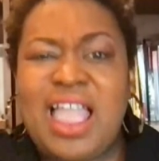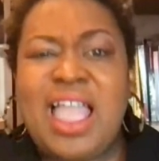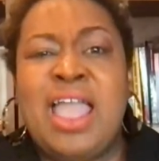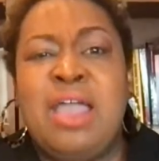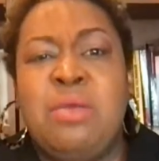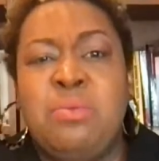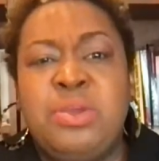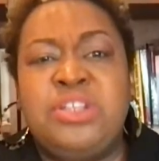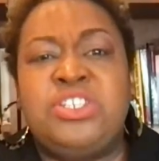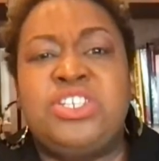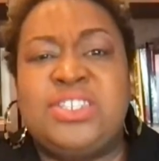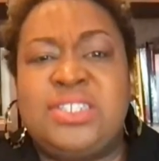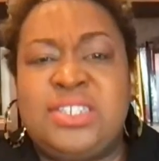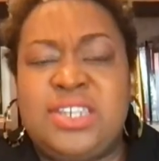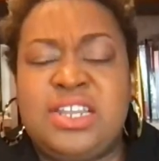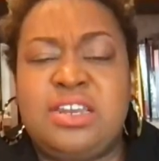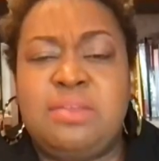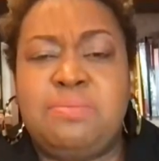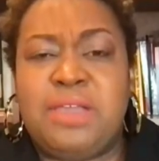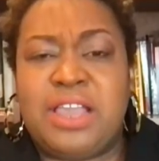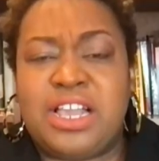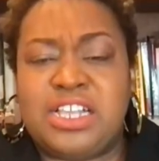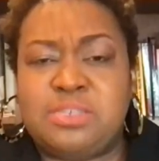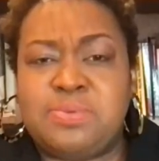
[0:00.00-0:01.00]
And we just need
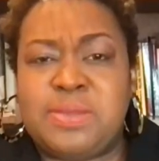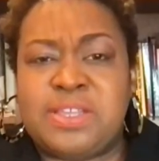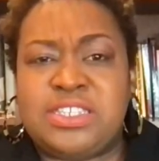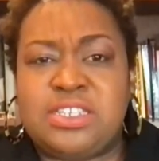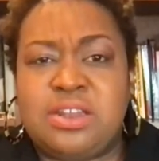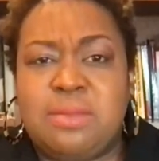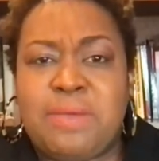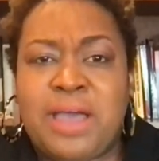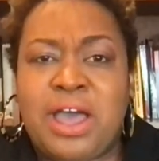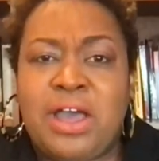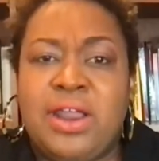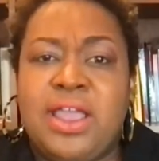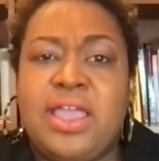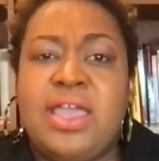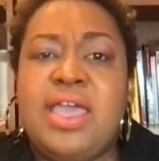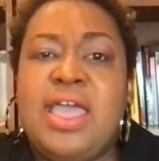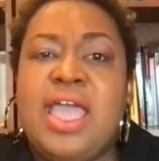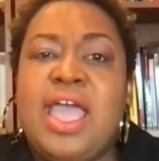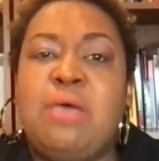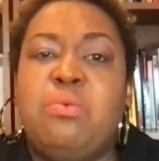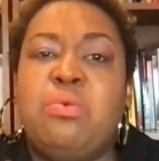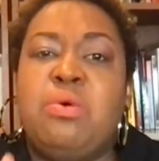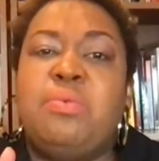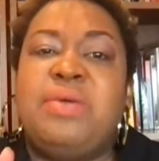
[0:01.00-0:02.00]
to be explicit about it.
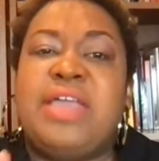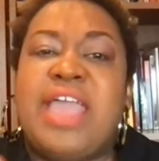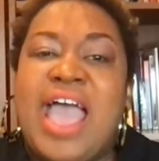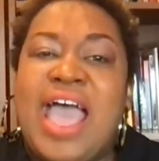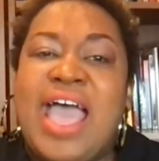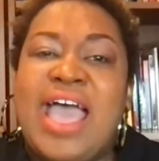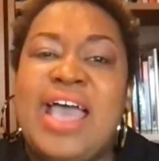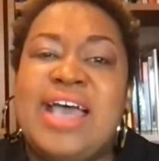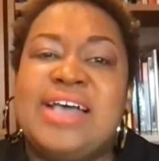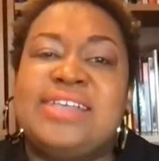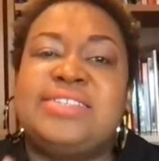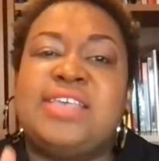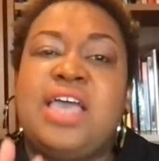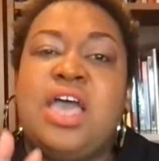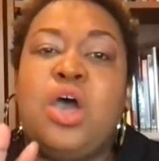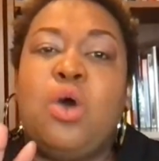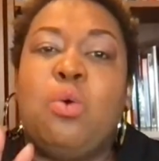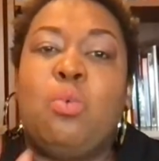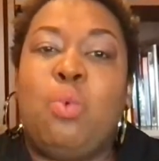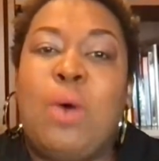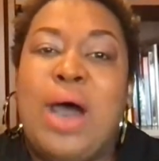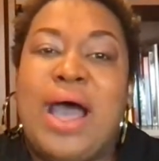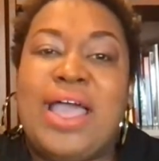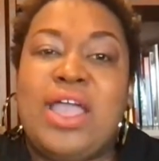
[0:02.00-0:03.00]
And when we ask,
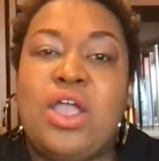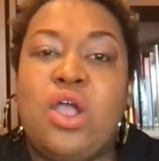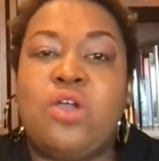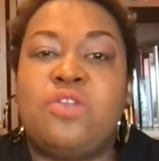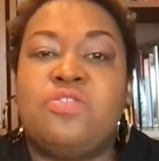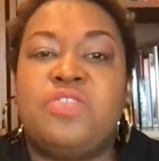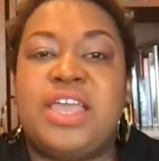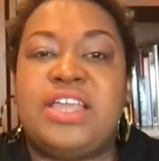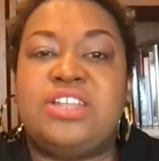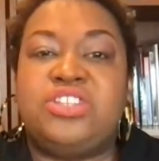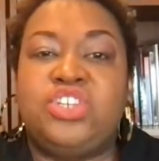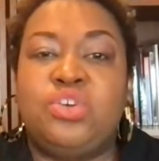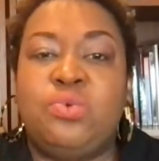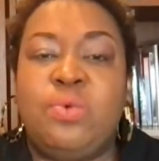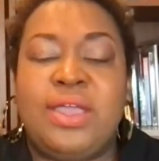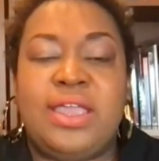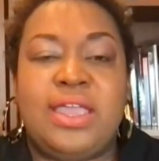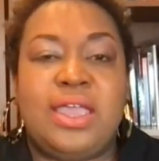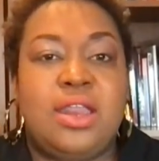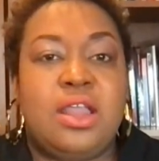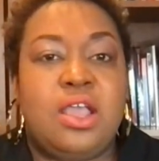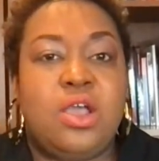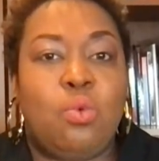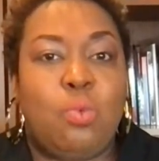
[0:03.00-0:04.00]
why are they doing
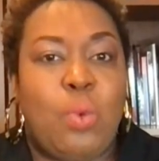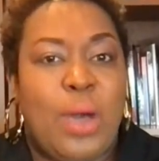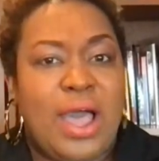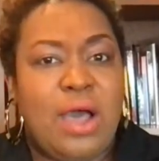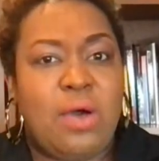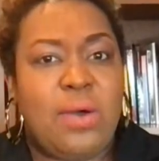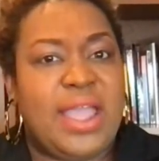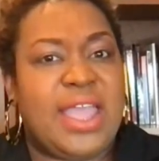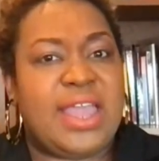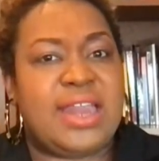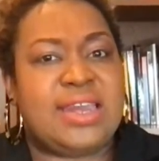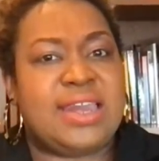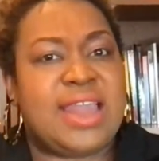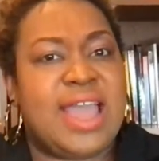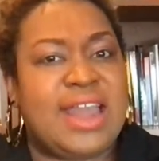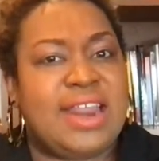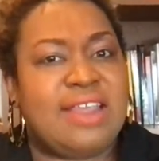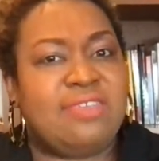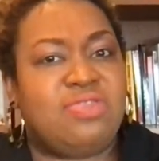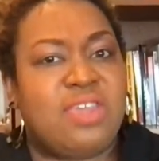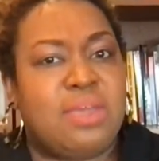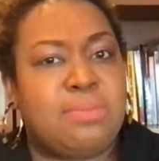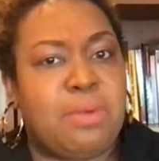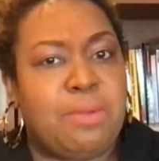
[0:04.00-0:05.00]
it? Well, it
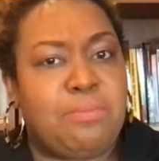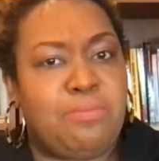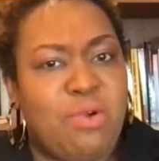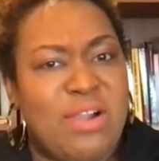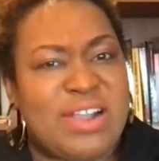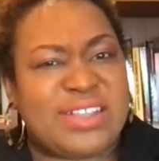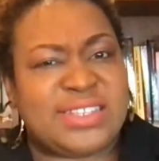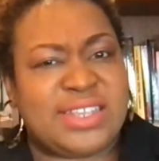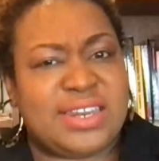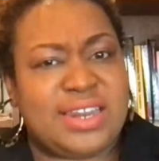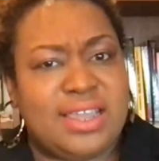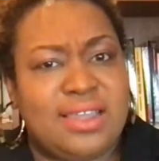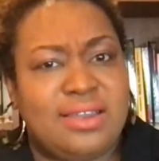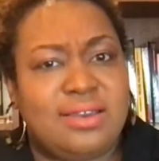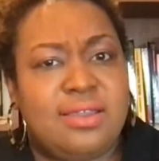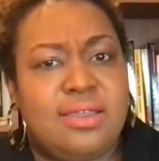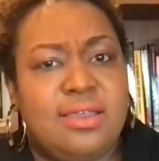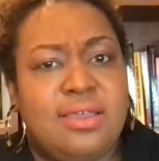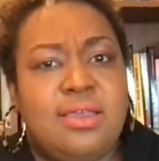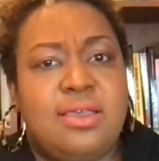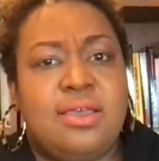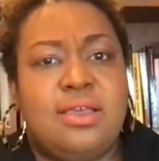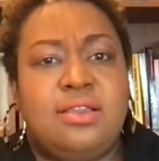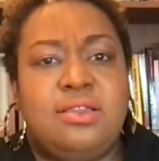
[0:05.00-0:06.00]
netted them a president.
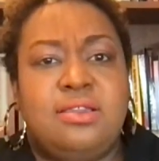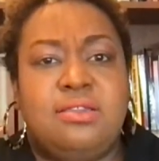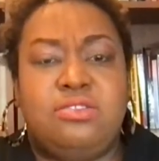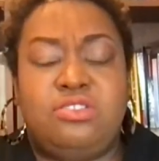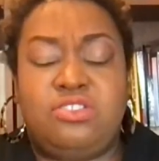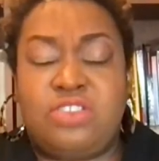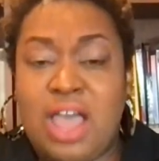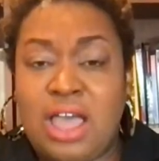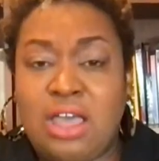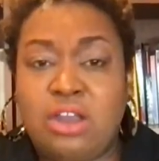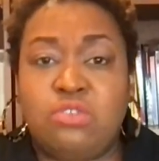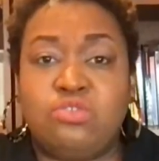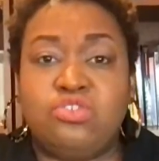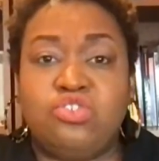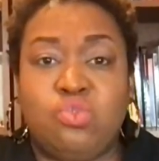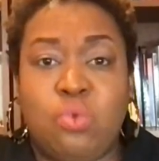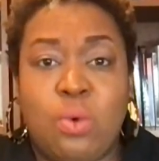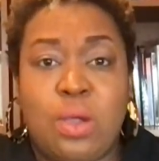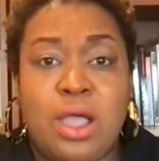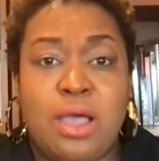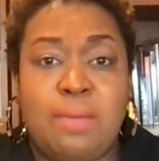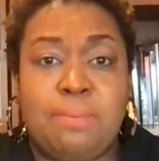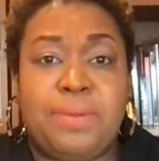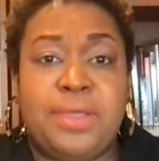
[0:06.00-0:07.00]
Donald
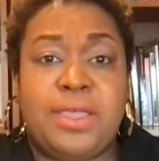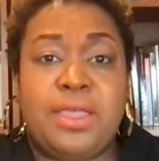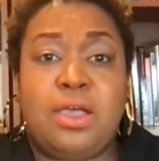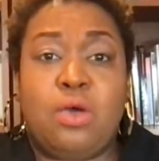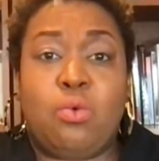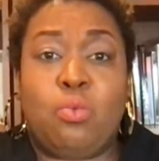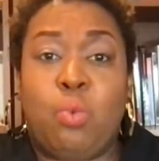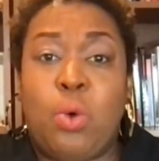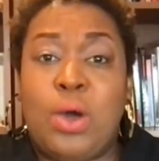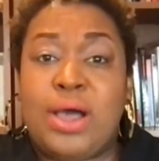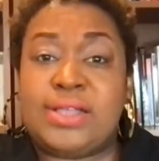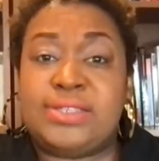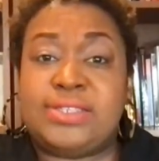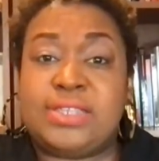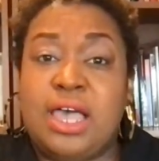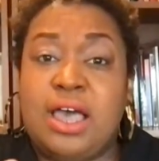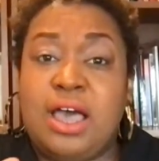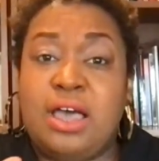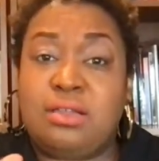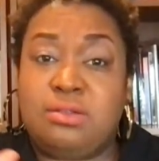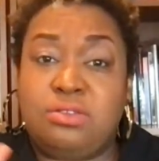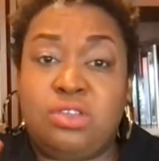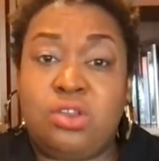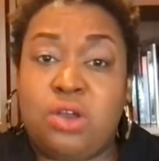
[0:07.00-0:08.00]

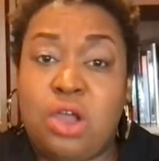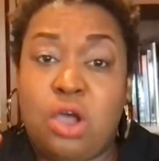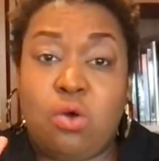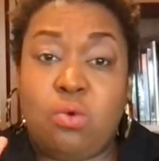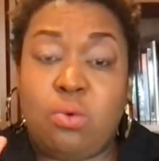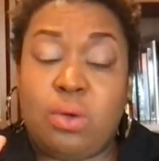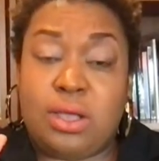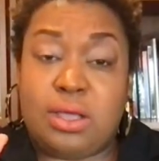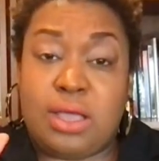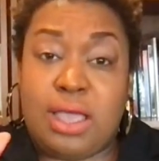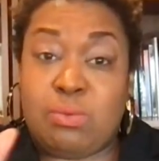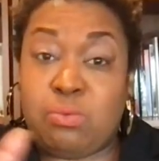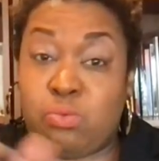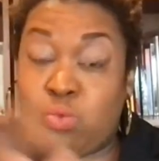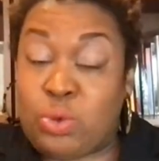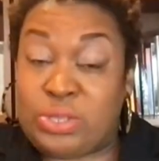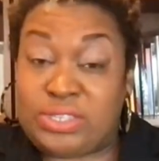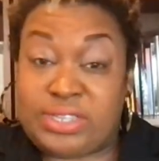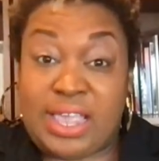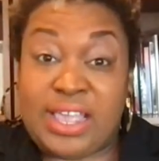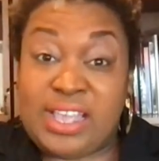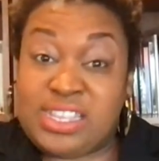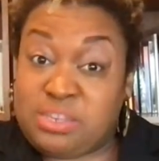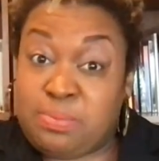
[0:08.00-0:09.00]
Trump
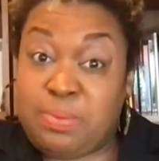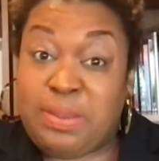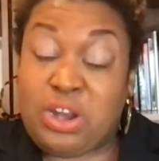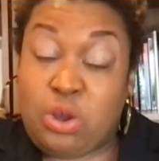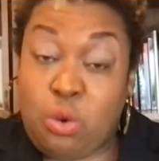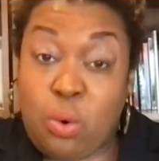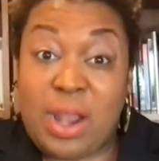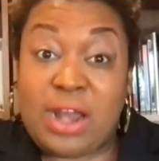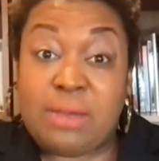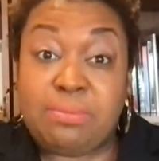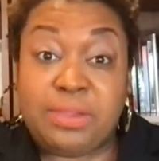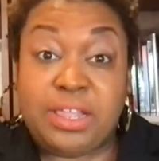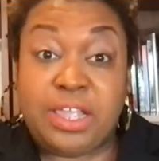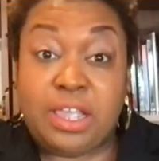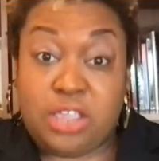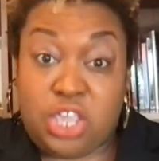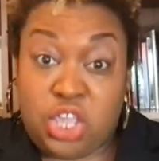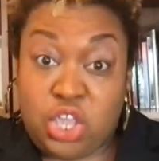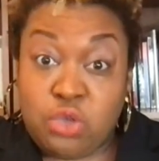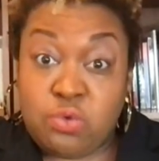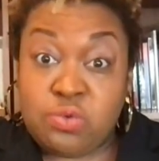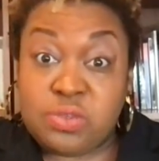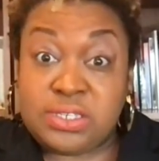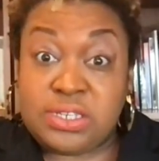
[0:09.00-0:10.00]
has been credibly
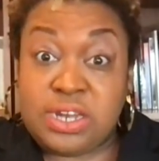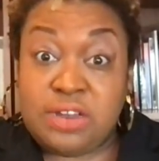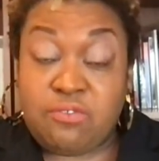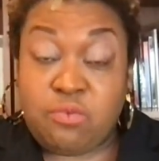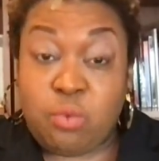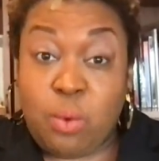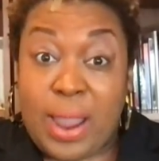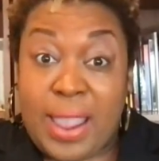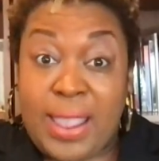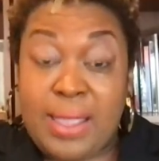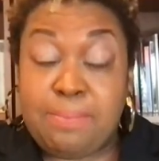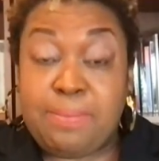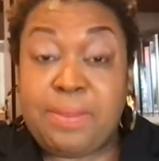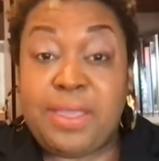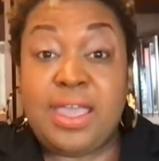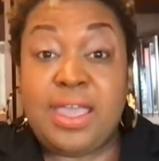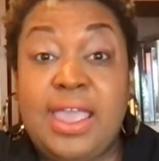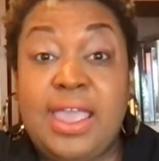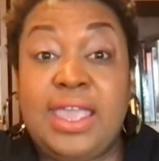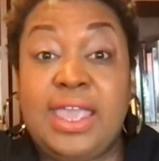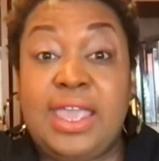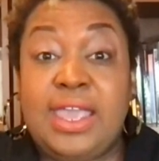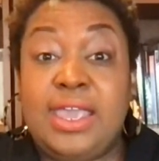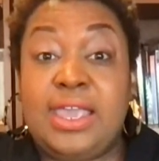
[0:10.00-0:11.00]
accused of rape.
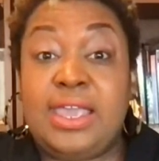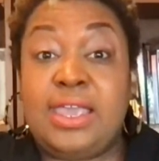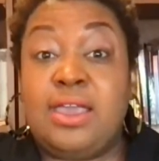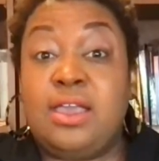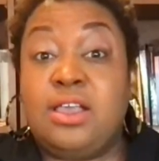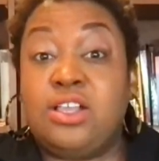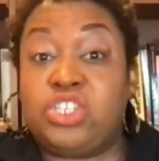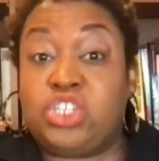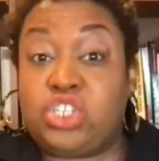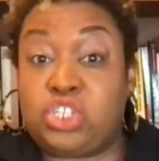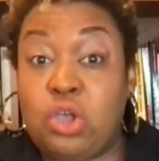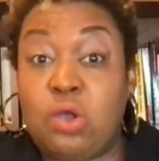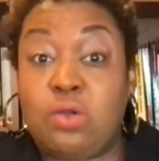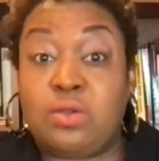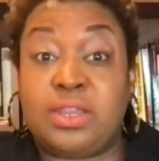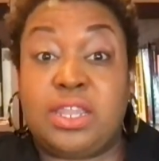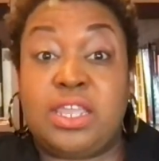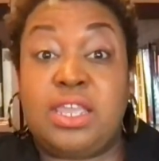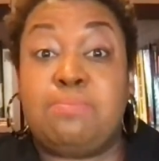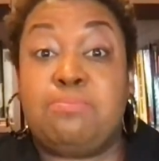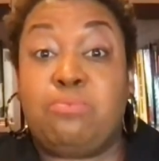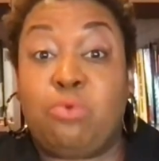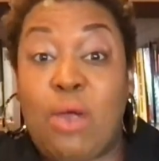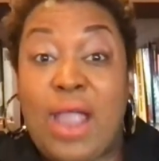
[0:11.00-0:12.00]
He
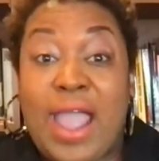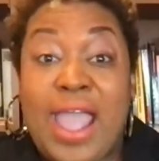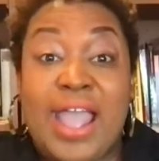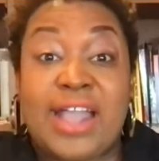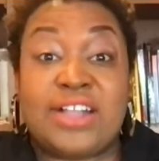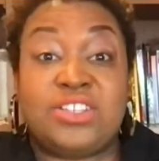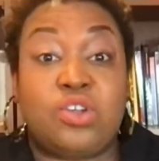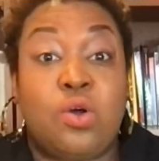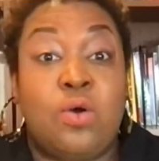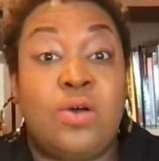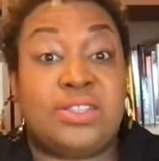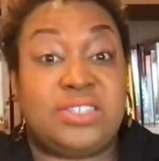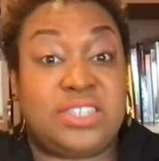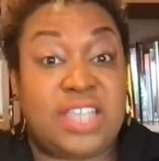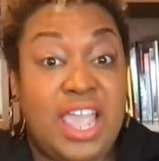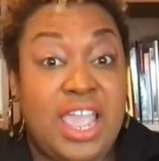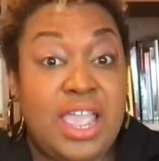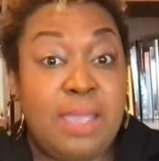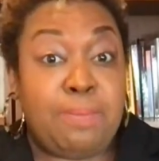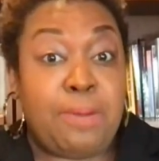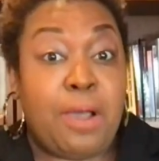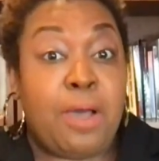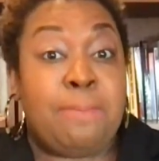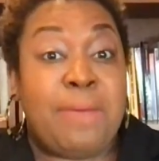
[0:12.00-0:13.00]
certainly bragged on
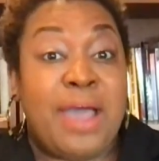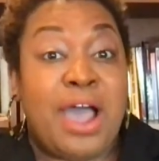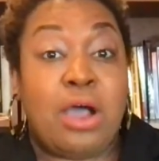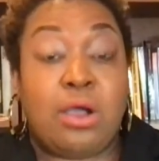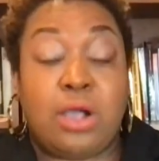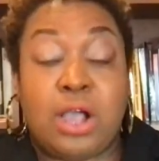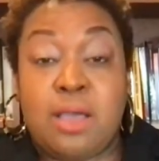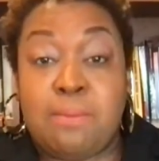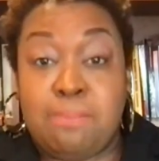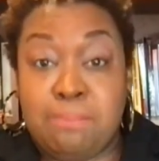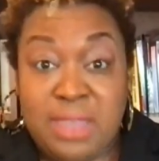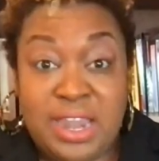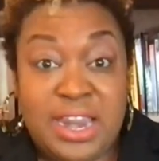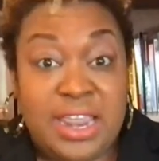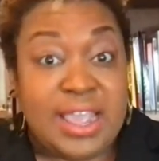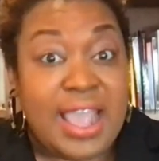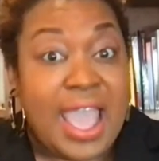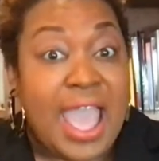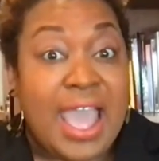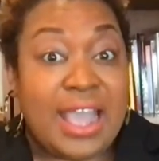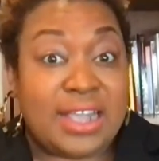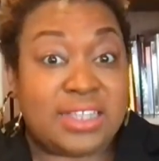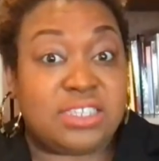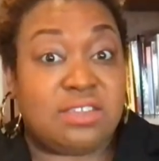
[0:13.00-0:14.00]
tape about mm-hmm. committing
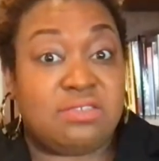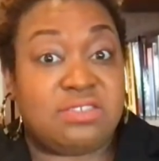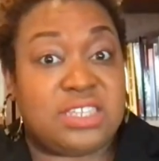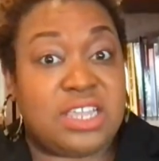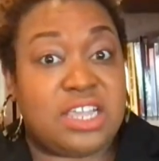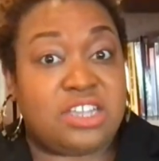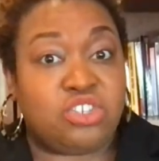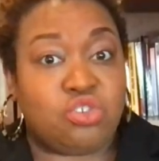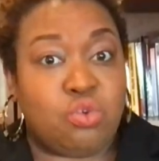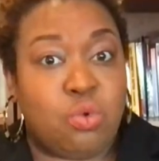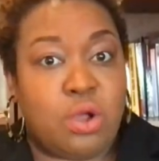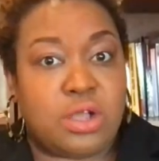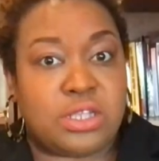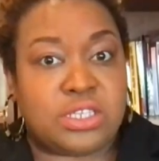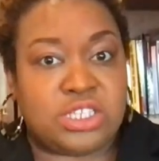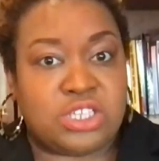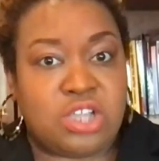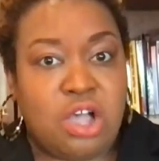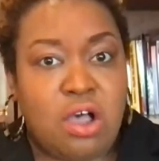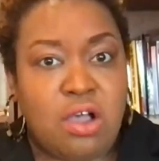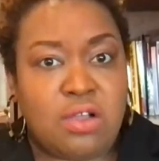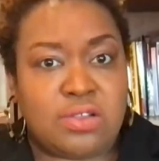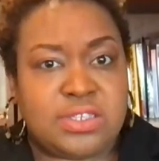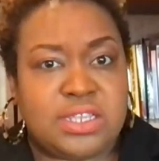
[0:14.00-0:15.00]
acts of sexual
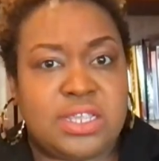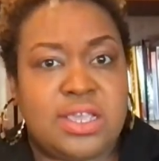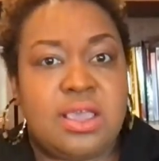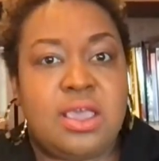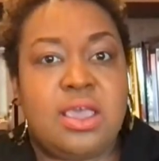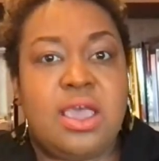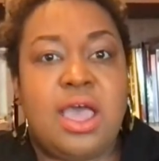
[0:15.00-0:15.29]
assault.